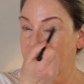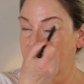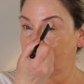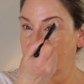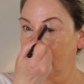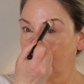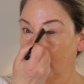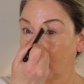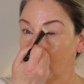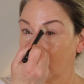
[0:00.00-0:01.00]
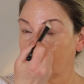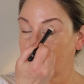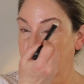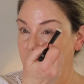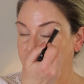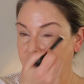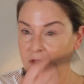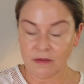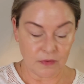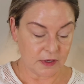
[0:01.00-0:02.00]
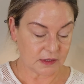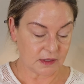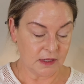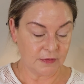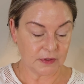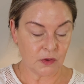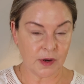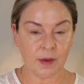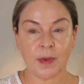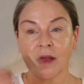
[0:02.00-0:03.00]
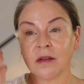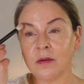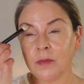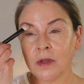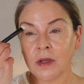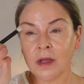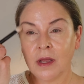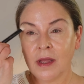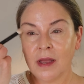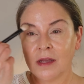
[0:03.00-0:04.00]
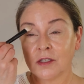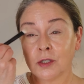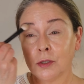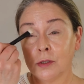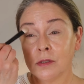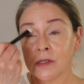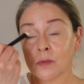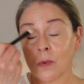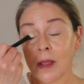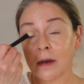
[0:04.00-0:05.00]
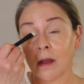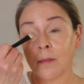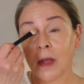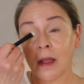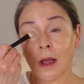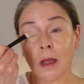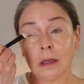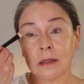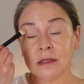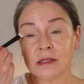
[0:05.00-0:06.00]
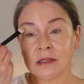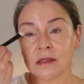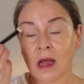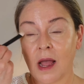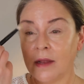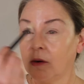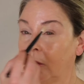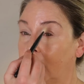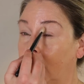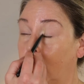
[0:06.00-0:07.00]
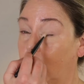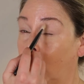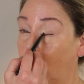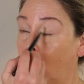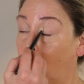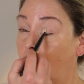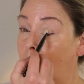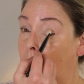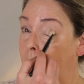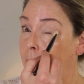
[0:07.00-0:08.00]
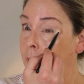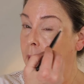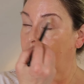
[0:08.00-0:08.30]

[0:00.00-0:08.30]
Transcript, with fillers: I love them both, but my favorite in the Victoria Beckham turns red on my eyelids. I don't know why.